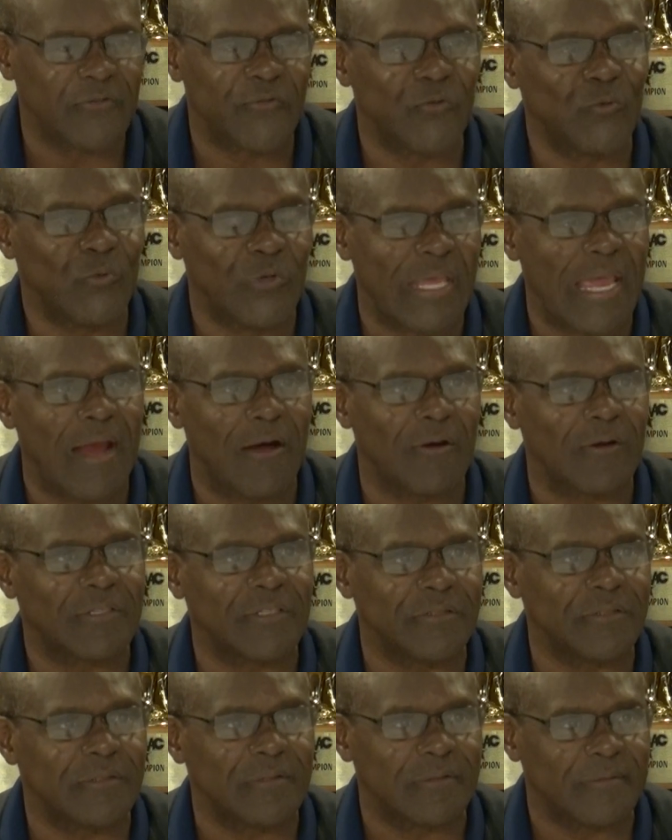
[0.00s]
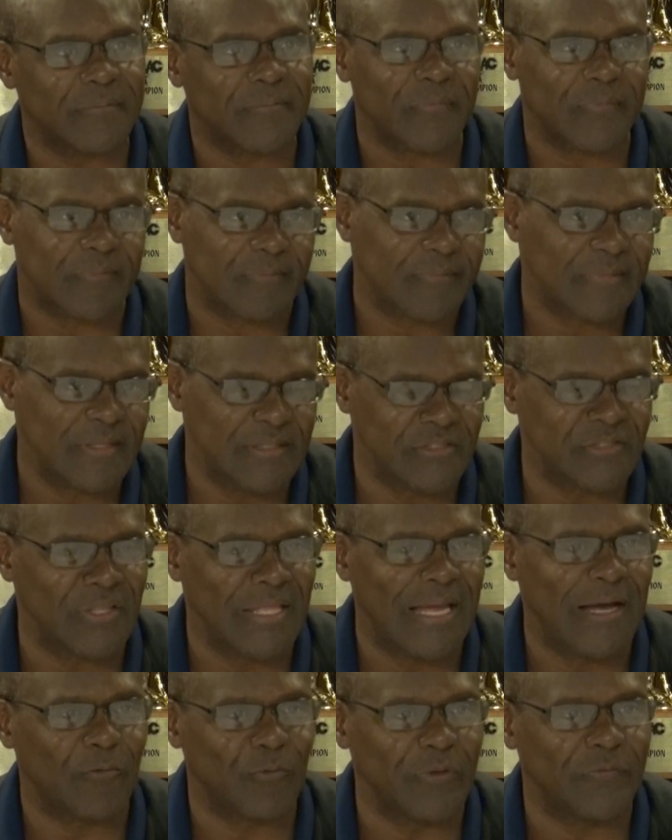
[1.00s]
true character is
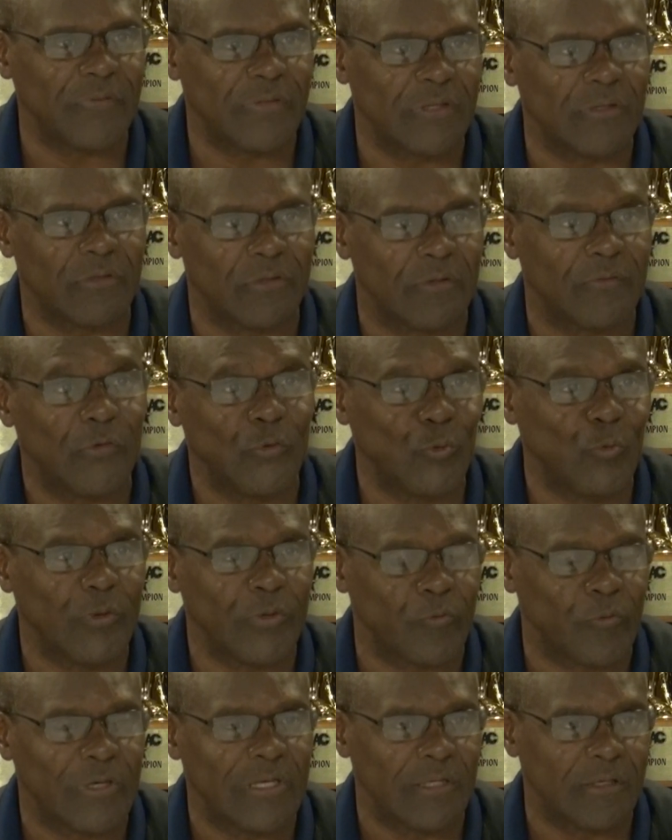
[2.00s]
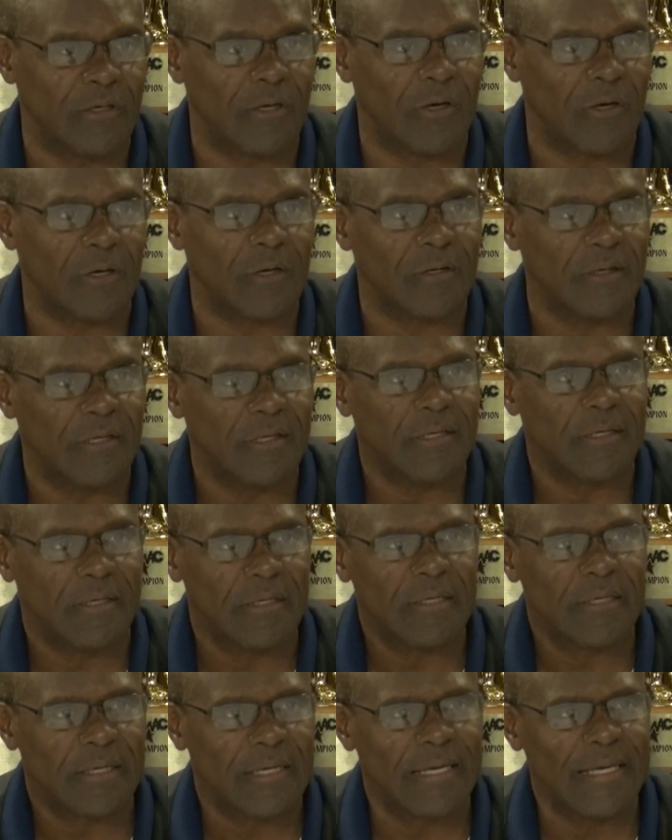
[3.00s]
now revealed of who we really are
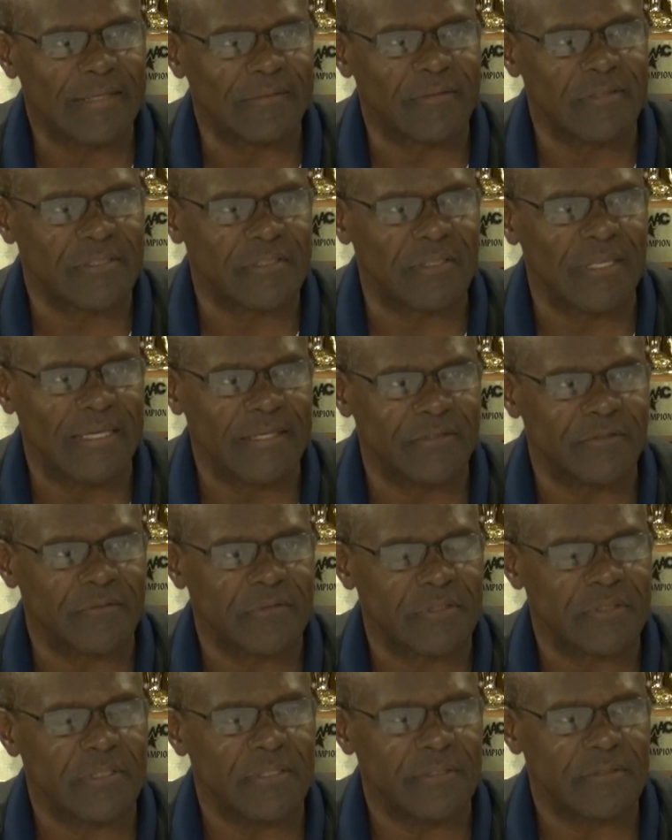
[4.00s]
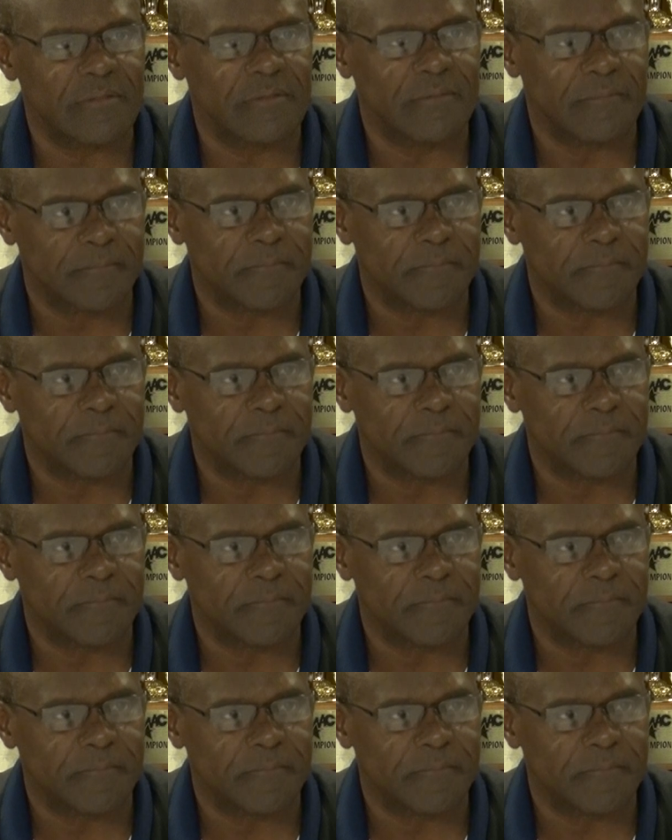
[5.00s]
at this stage of the season.